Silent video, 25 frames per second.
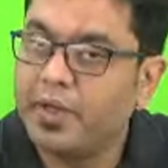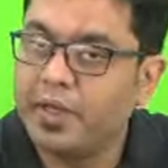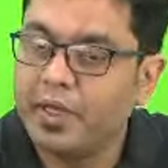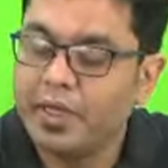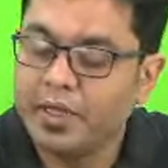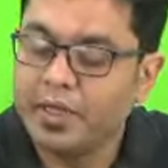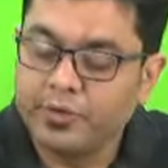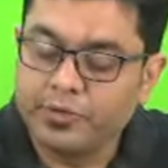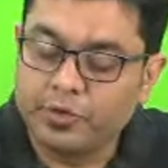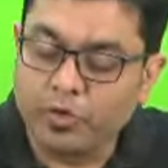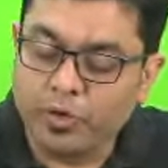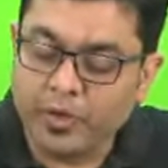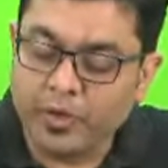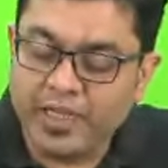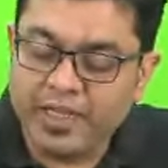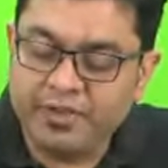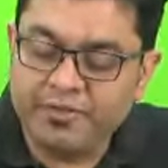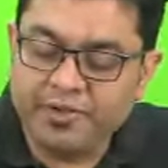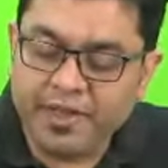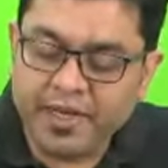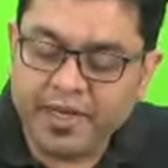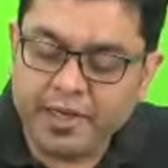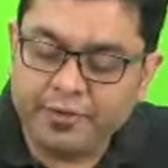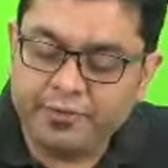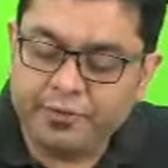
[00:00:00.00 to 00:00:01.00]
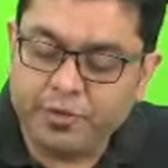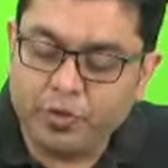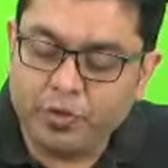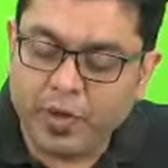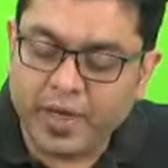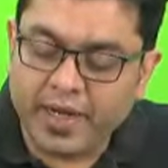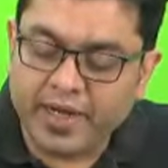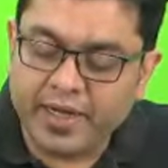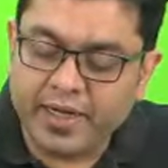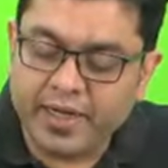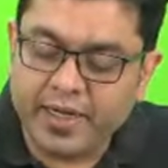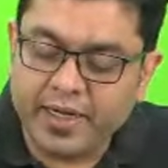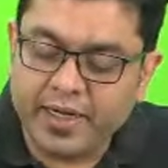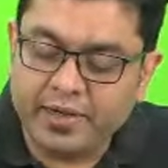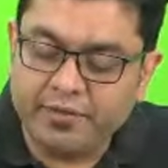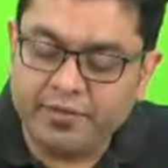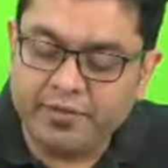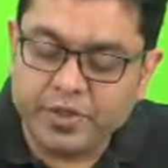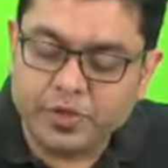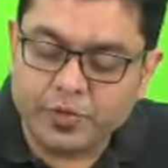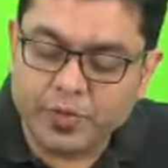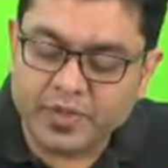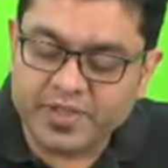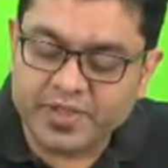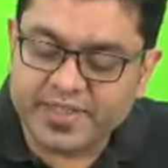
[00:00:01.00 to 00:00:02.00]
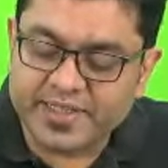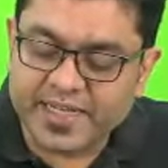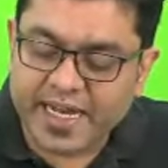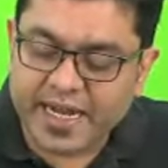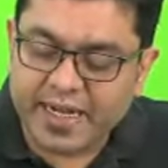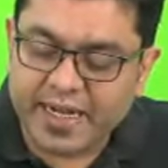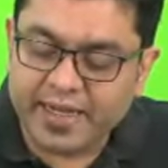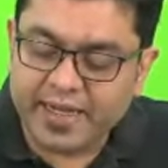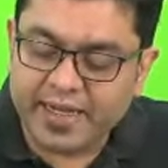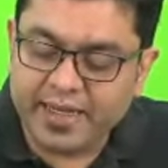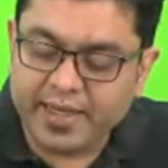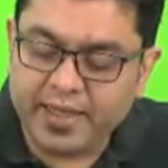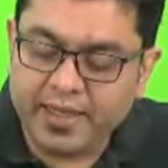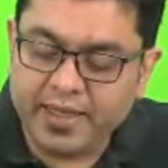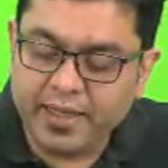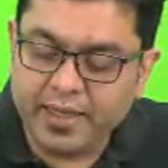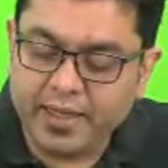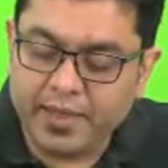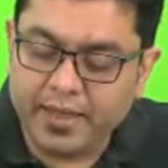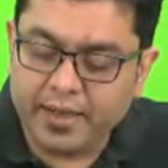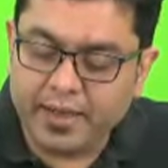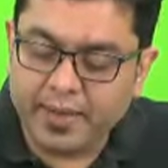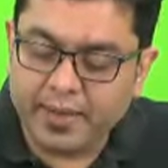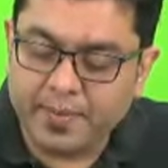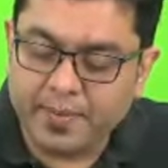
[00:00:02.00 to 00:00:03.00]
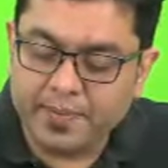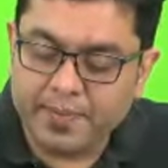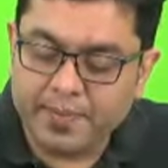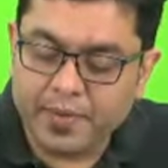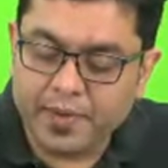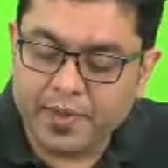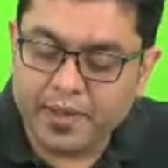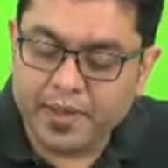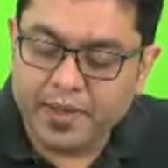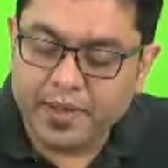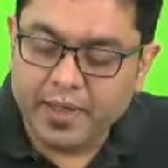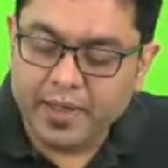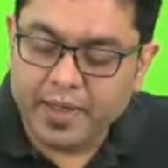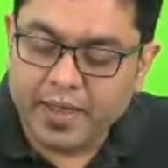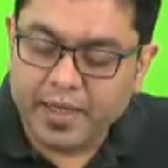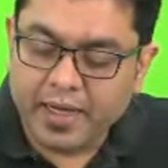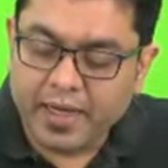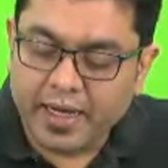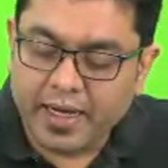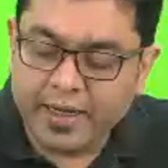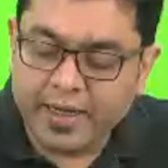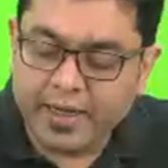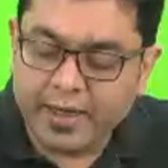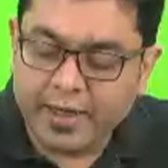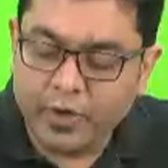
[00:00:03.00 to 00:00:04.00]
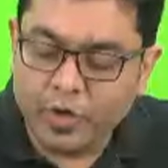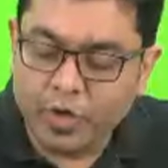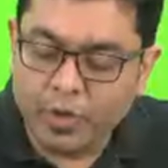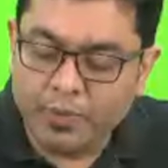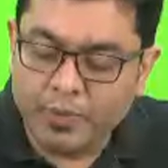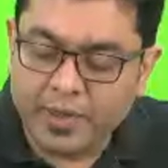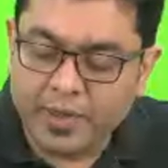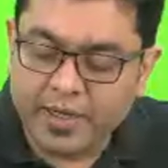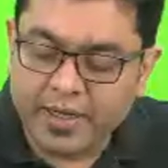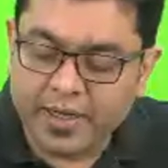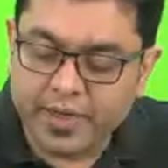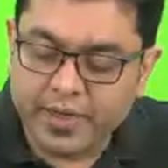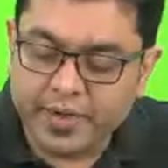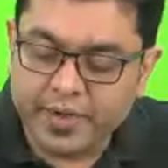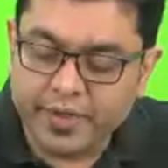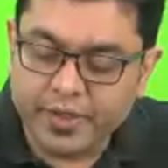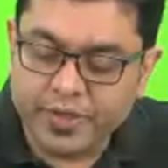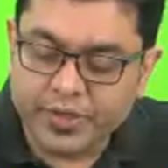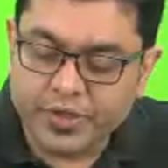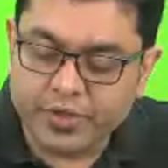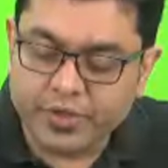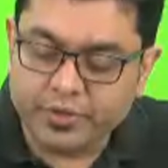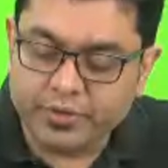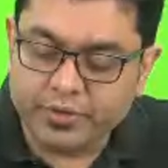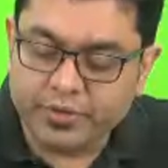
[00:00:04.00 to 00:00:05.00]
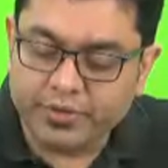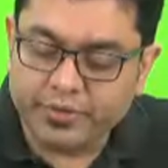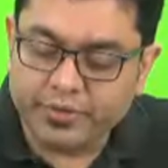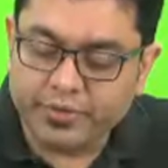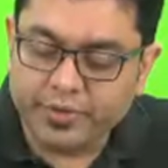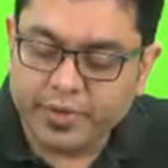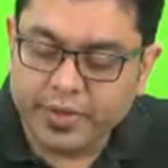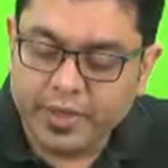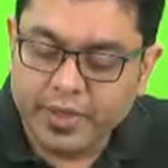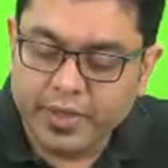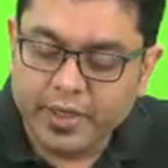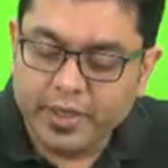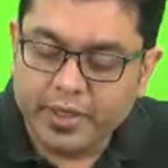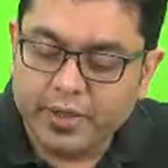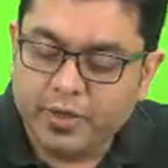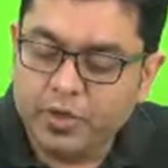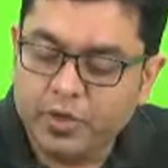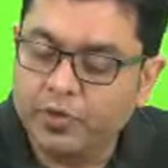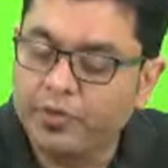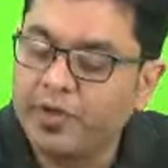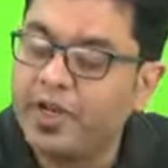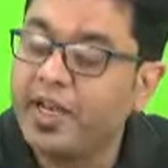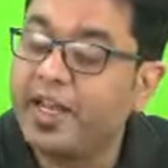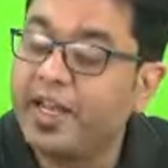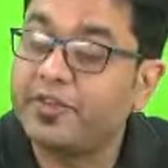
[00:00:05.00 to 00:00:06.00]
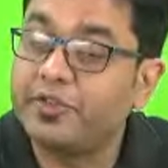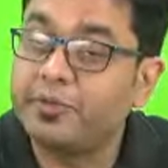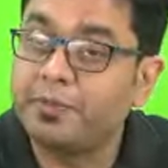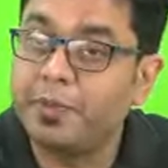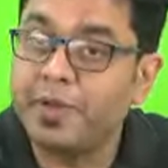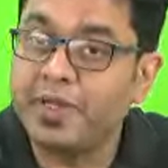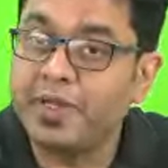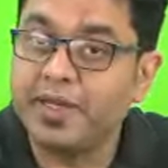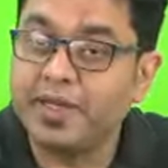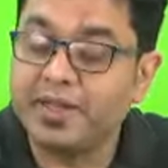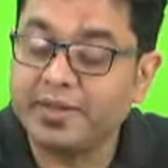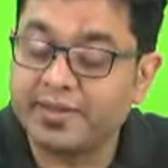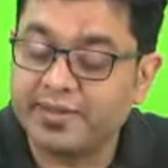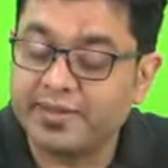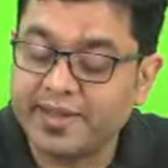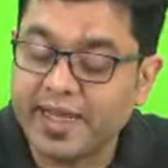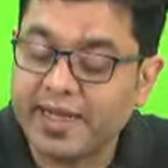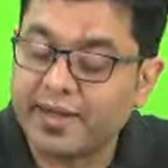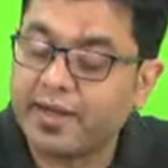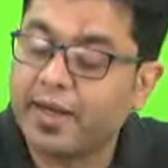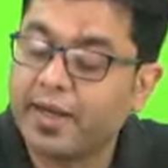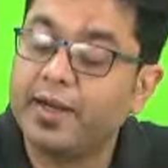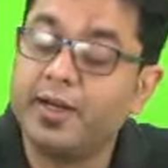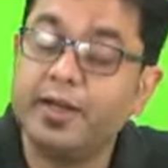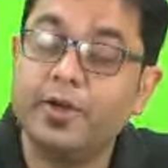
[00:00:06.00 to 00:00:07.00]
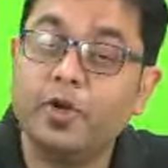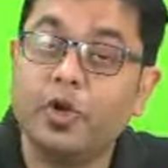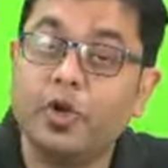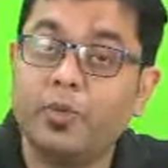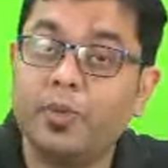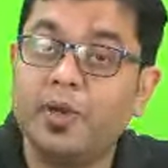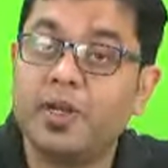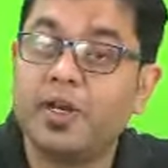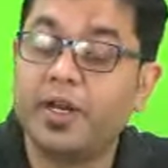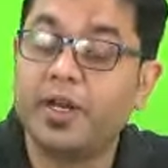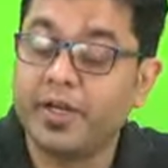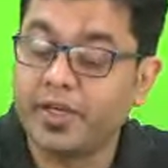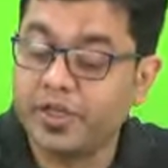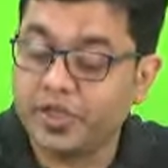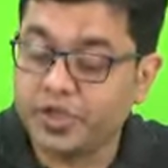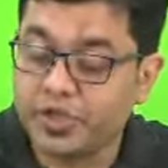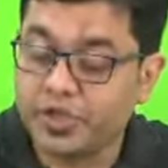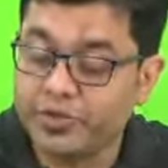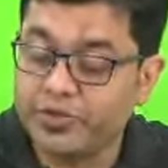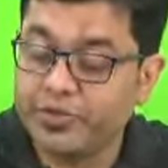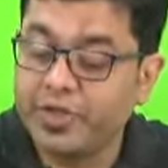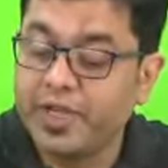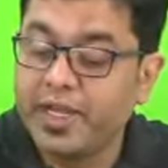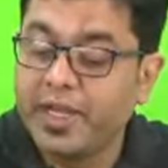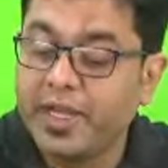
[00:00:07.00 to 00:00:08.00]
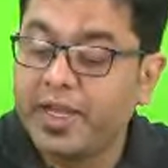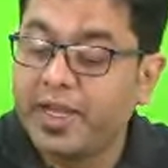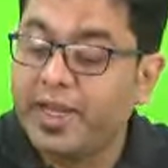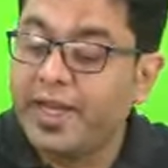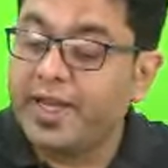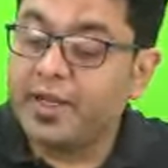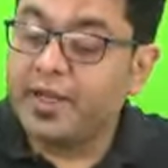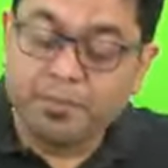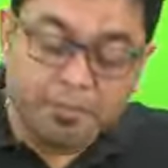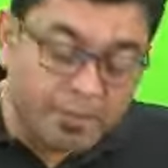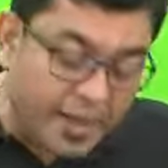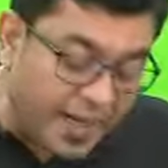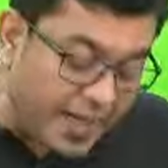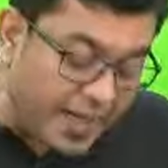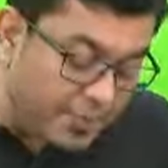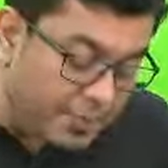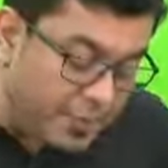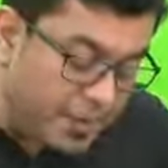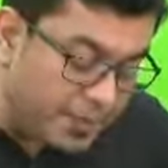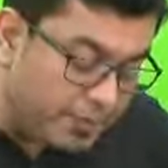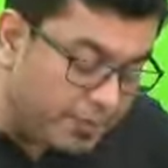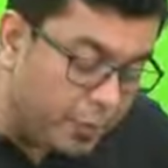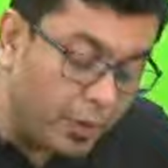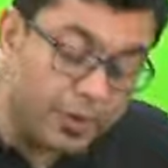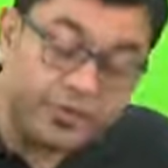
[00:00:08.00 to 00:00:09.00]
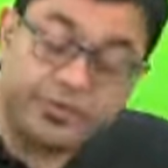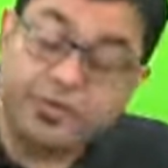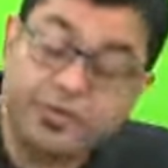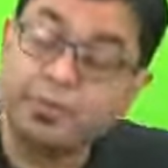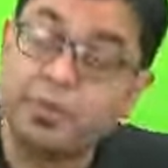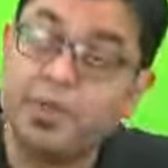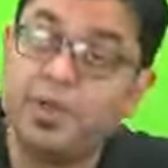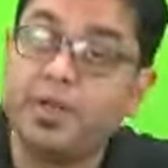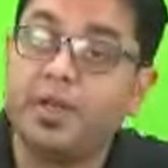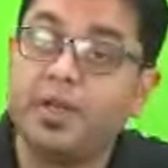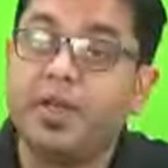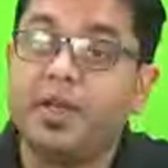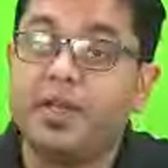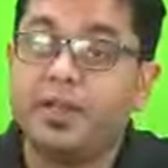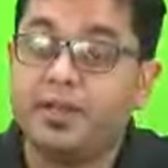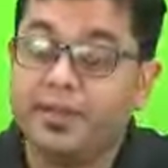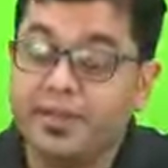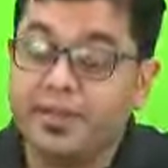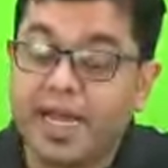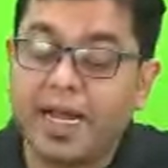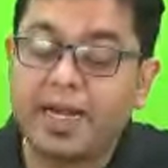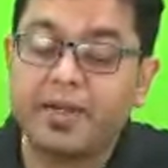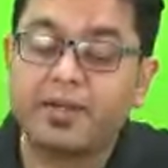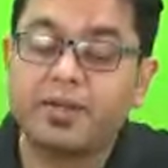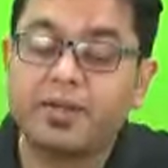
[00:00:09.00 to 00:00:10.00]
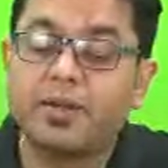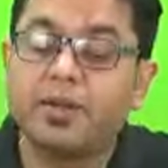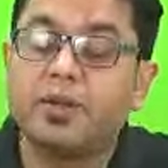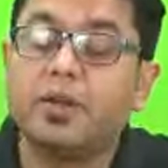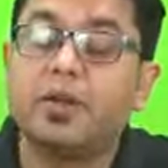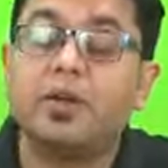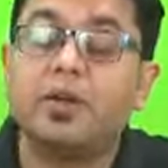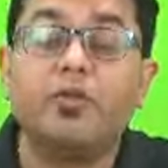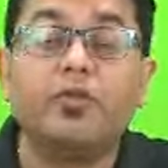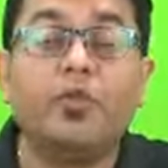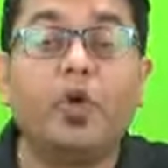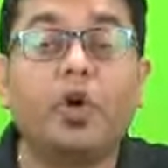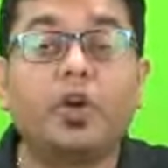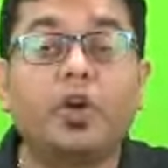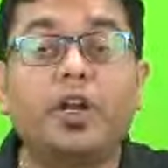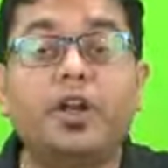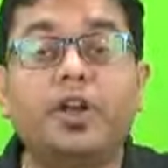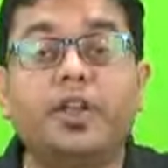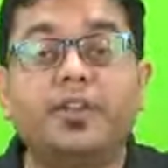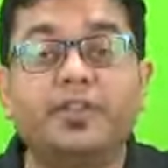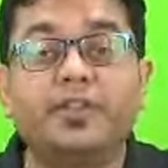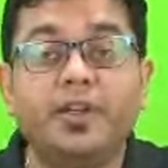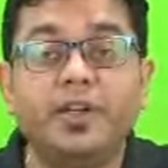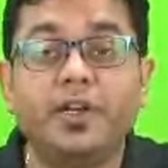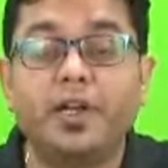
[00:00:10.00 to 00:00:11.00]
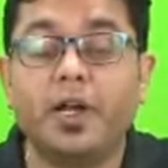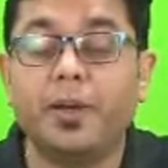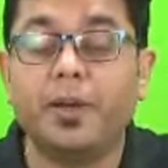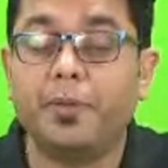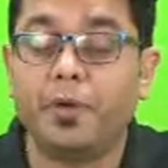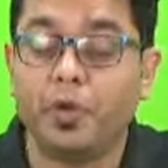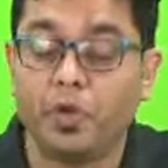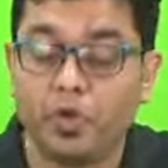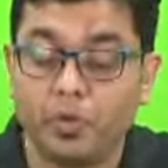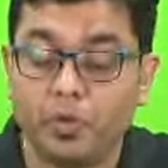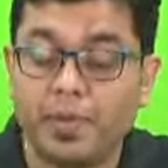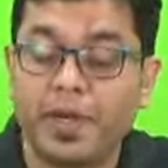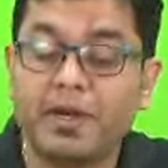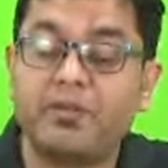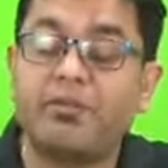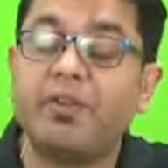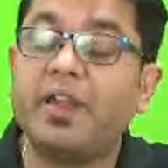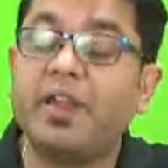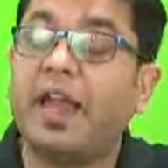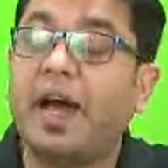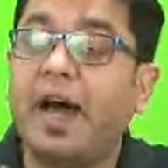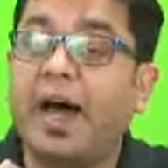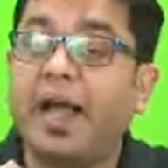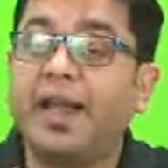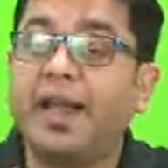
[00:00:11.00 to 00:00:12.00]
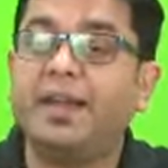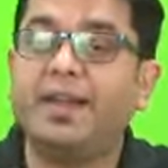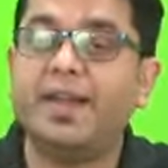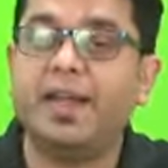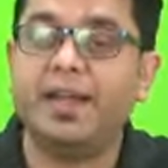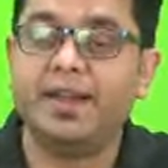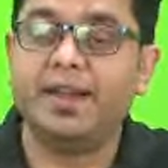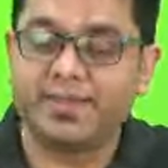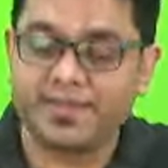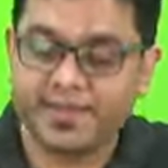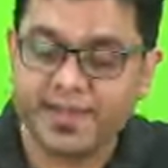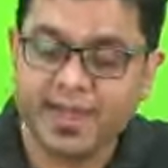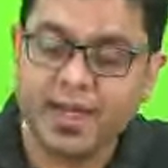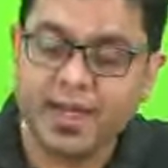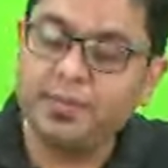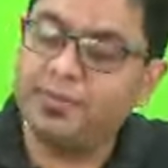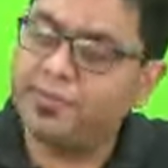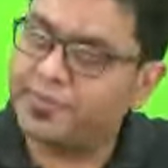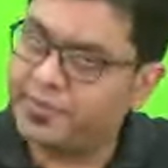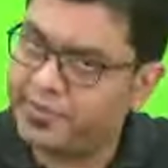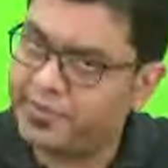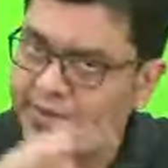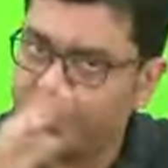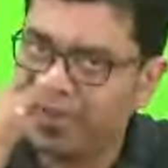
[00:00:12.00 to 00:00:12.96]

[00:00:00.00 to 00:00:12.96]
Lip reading: So even if you are an individual standing here, under normal conditions, you will experience that under normal conditions, it might be possible that water doesn't come to you, but when high tides comes,